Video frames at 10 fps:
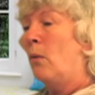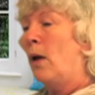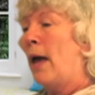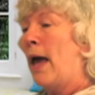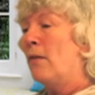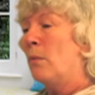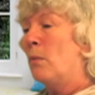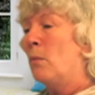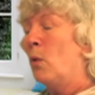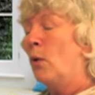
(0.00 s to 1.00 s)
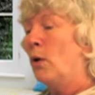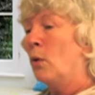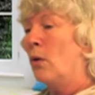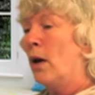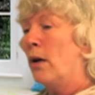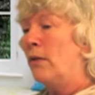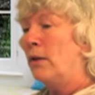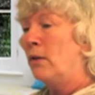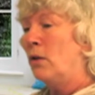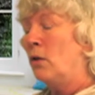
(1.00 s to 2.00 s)
have a memorial of
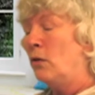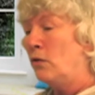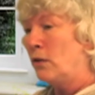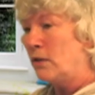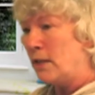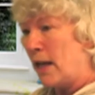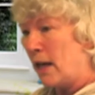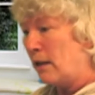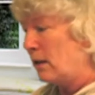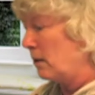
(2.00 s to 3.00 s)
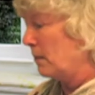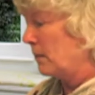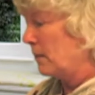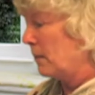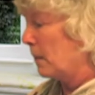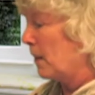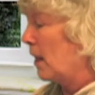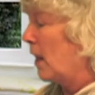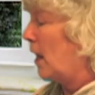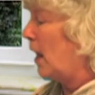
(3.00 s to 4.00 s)
Yahusha's death,
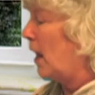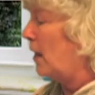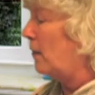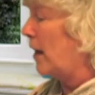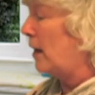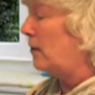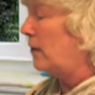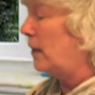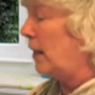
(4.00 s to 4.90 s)
and that is in the